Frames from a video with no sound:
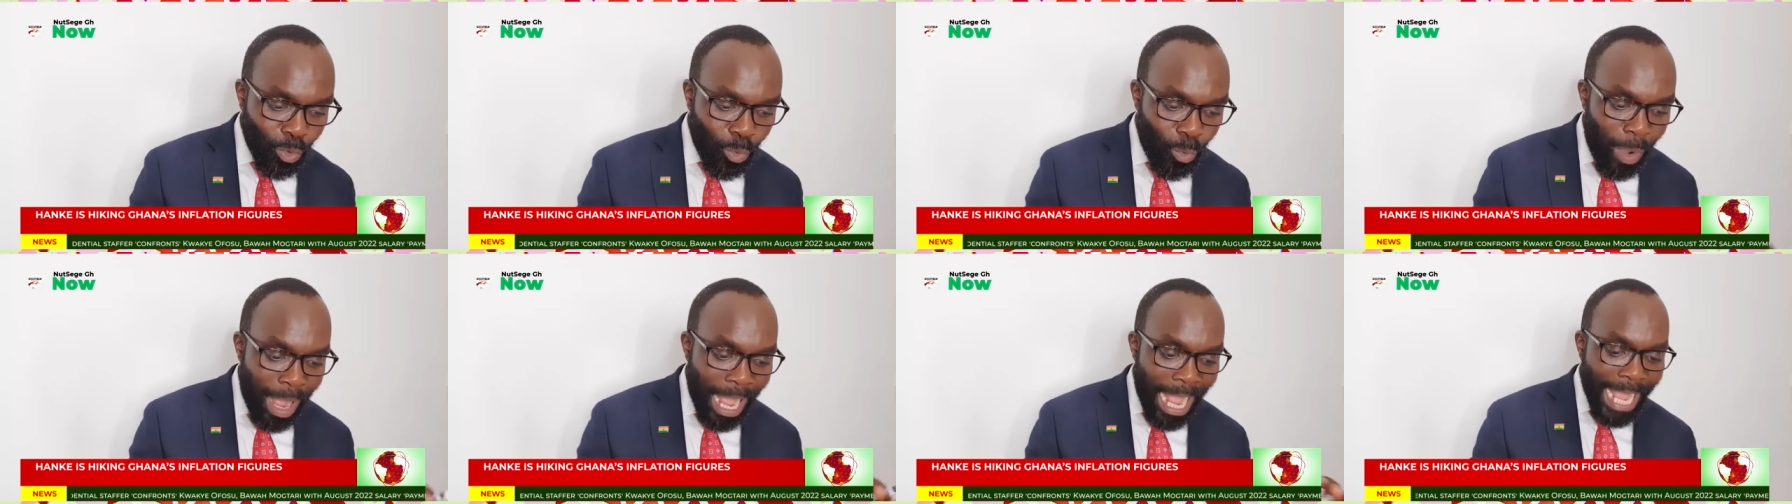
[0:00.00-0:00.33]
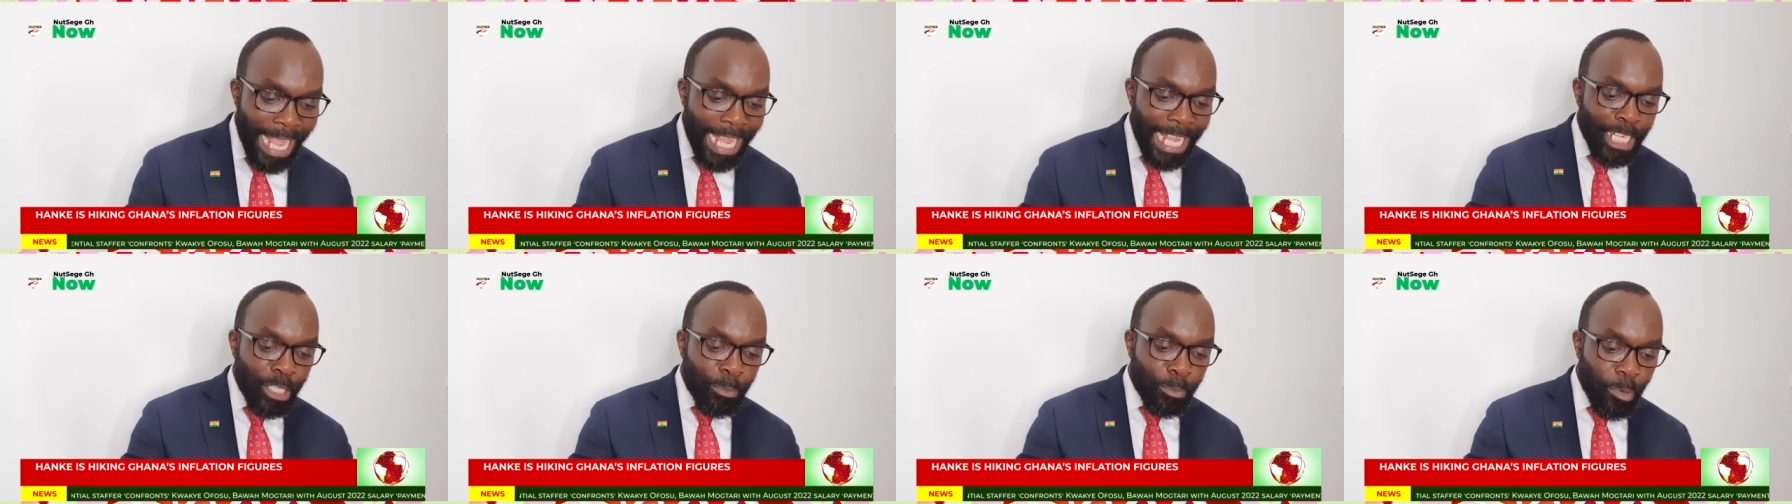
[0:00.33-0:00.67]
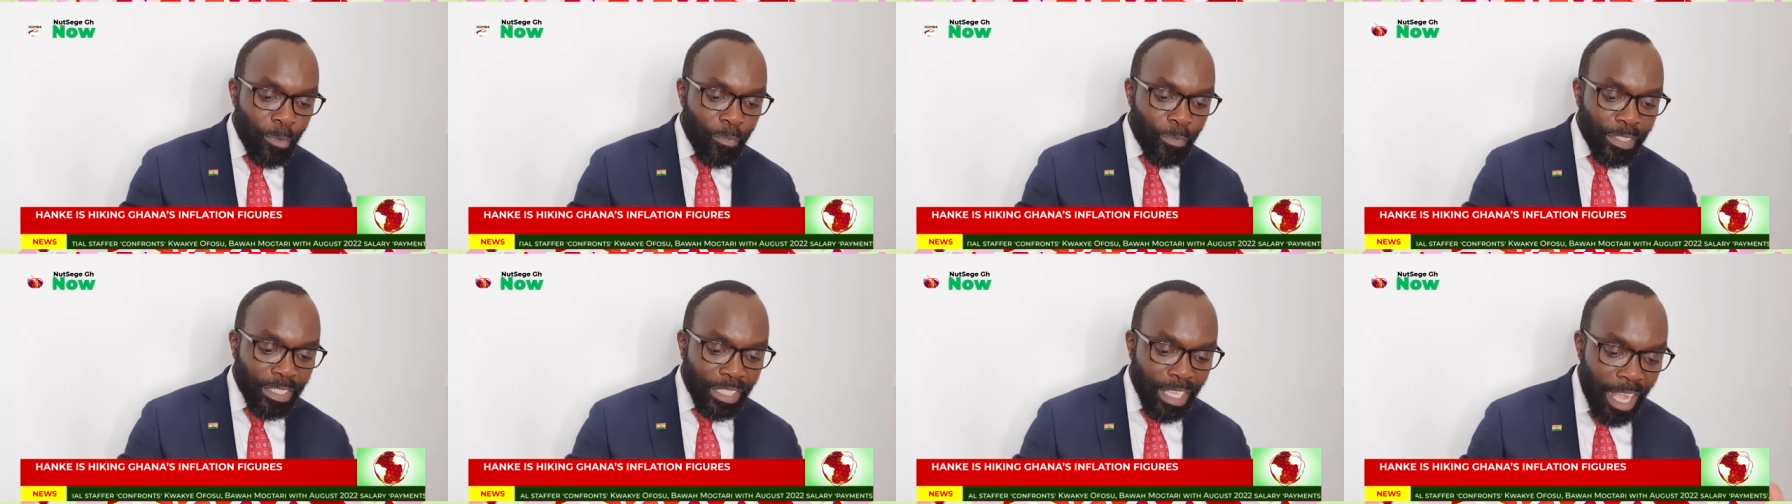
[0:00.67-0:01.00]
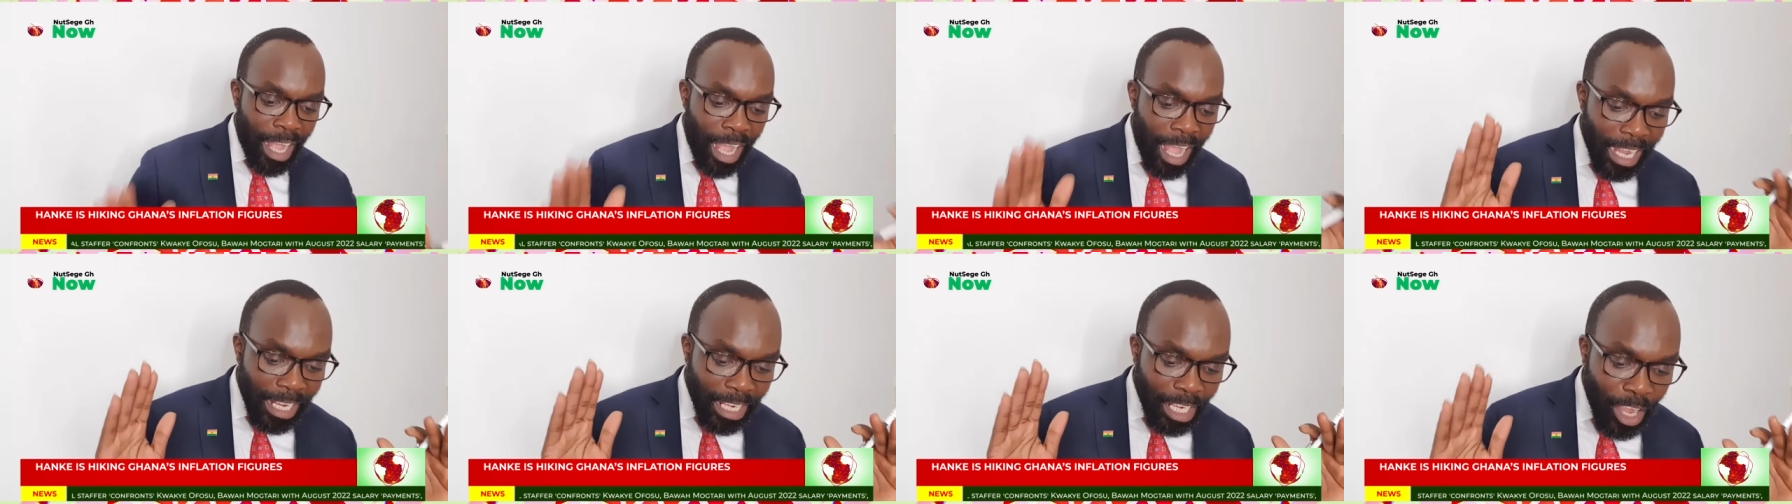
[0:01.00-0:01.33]
why is Professor
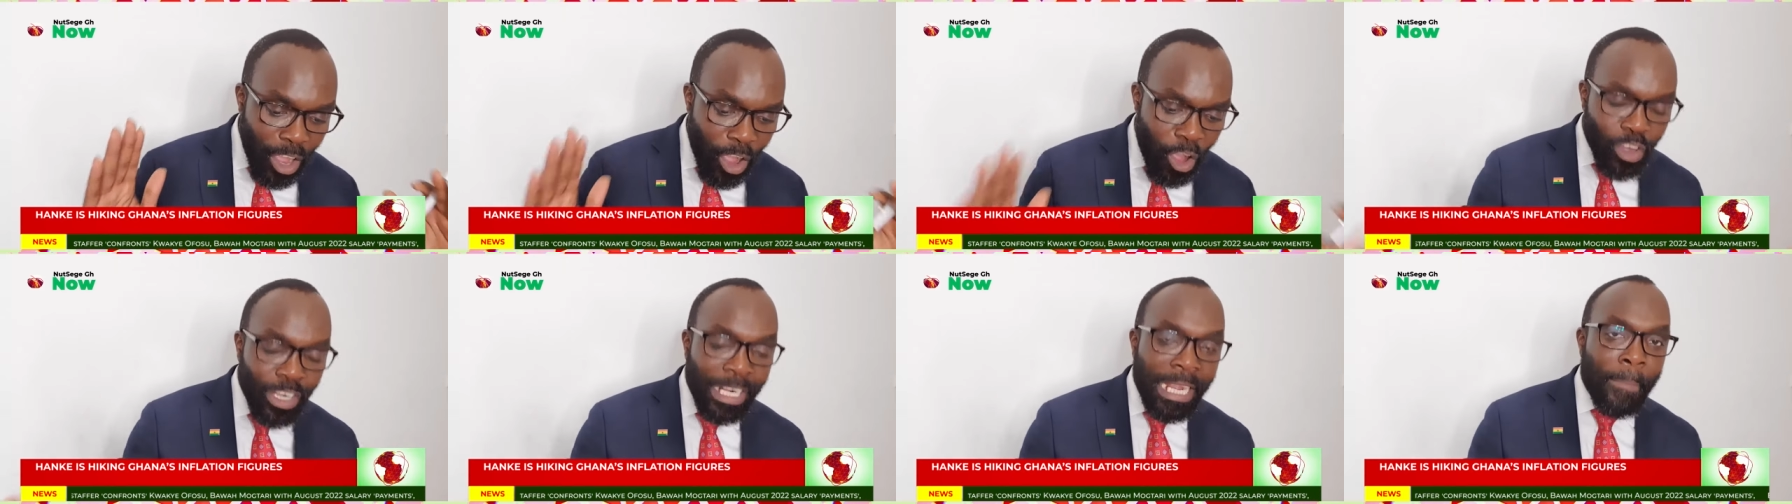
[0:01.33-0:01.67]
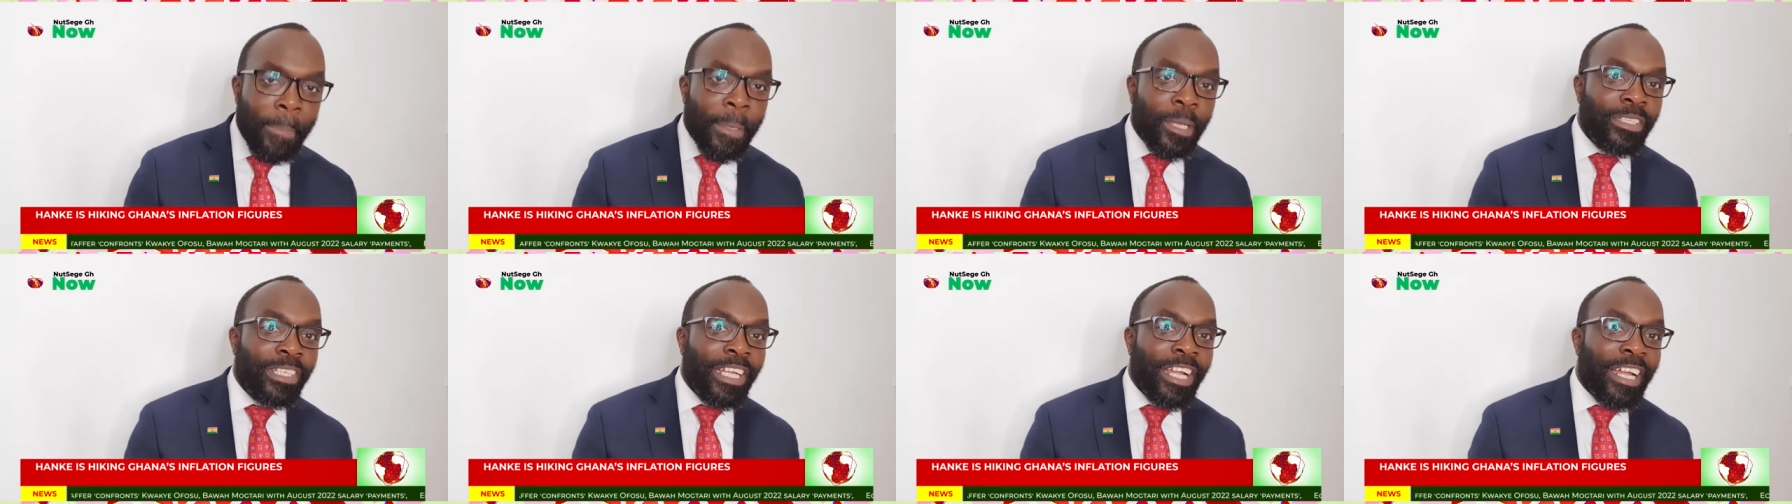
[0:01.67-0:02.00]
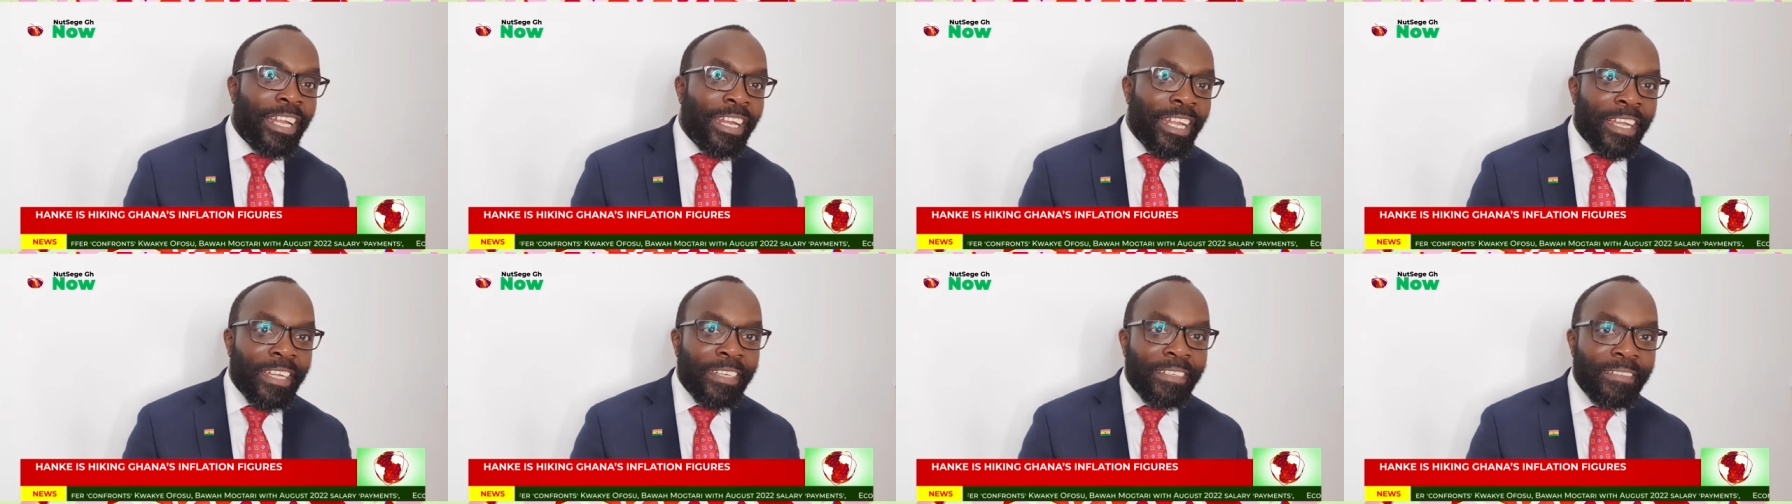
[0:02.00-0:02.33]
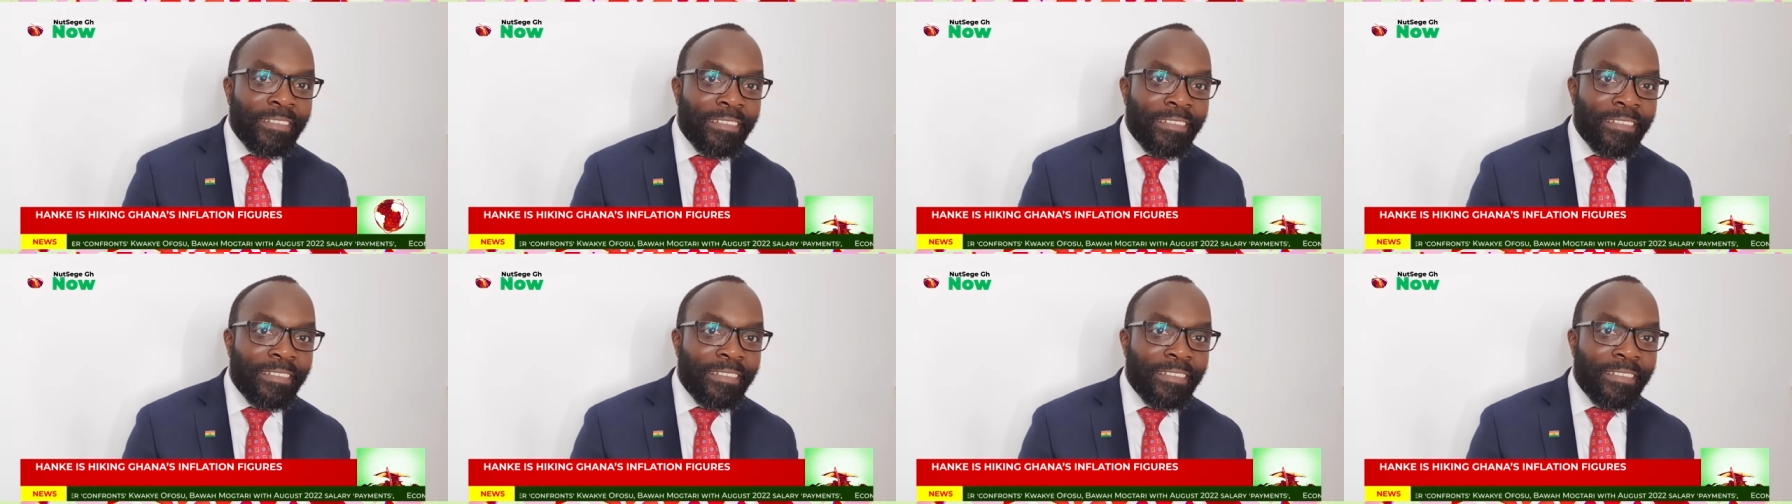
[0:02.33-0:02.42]
Hanke on about Ghana?